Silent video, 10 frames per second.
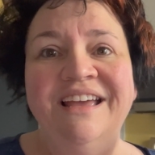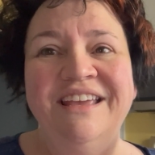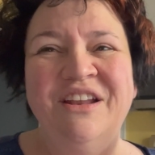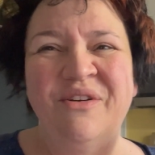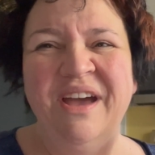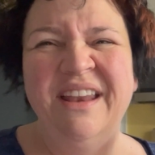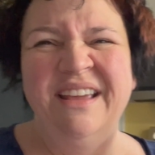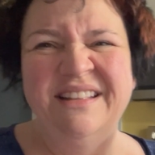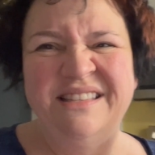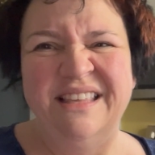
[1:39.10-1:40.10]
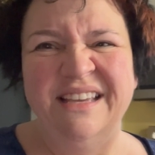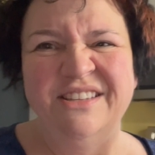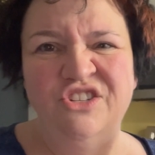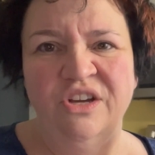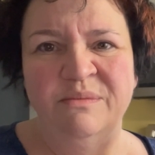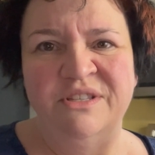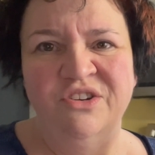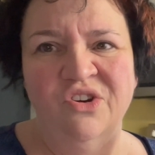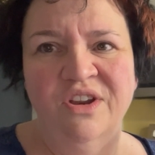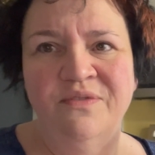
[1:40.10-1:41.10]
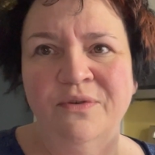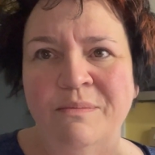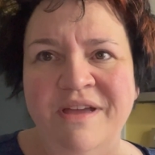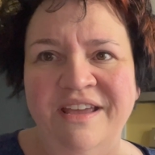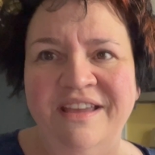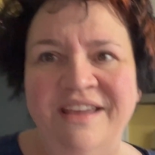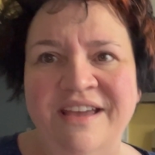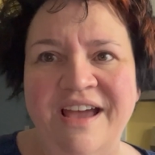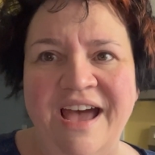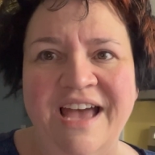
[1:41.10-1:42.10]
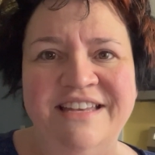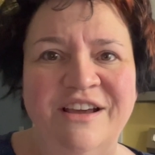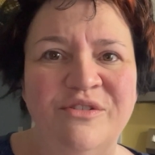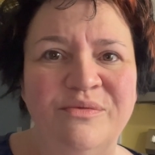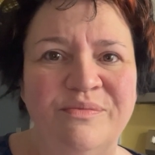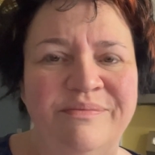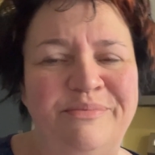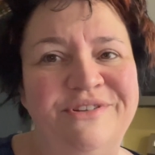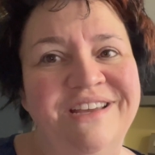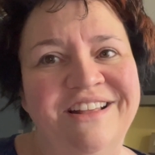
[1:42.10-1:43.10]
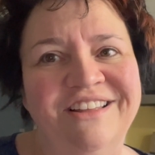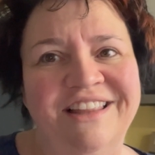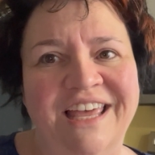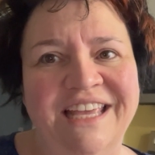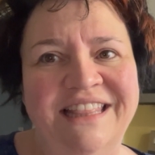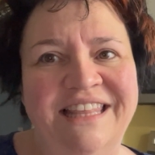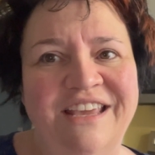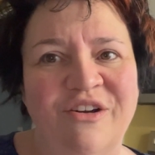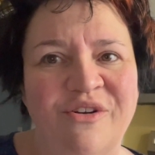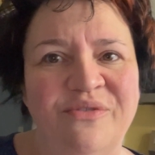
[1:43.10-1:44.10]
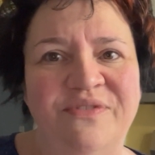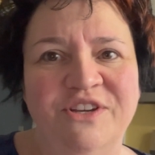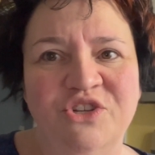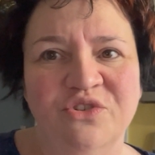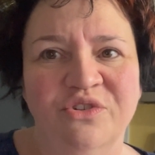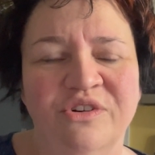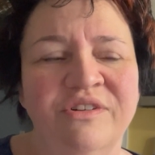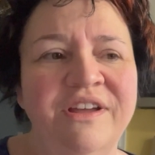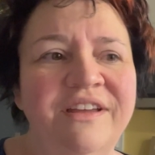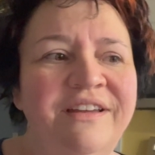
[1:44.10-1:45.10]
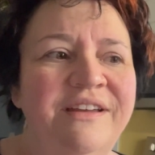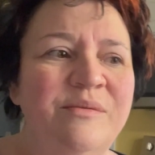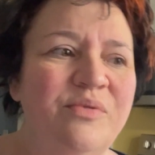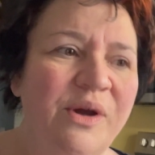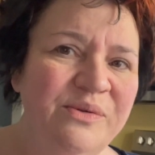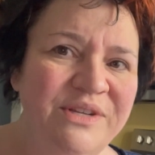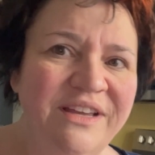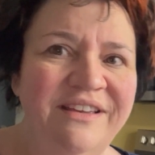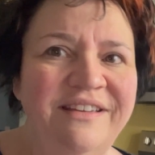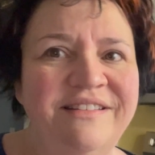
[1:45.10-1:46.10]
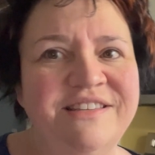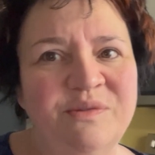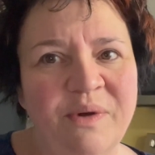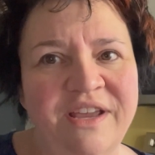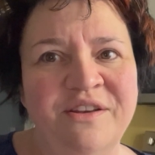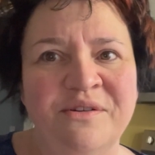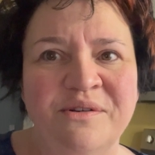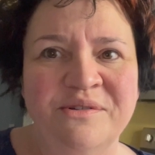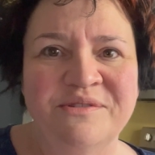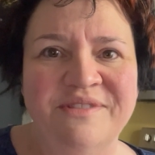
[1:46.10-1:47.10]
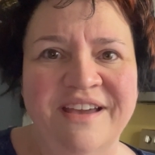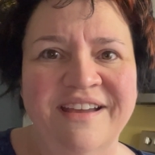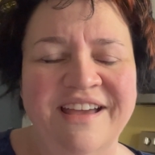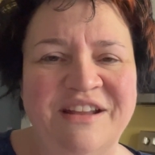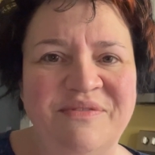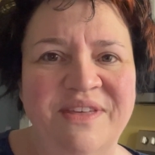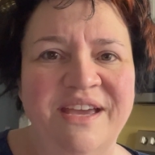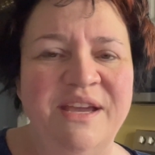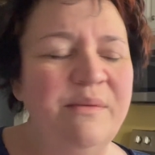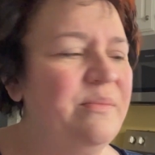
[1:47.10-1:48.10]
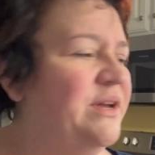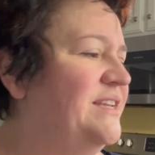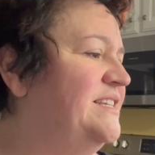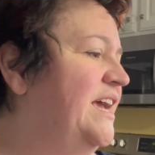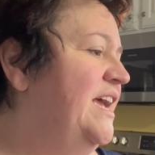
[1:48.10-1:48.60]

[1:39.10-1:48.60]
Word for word: you know, kind of gets things jump started for me. I don't particularly like the artificial protein, sweeteners, that kind of thing. But,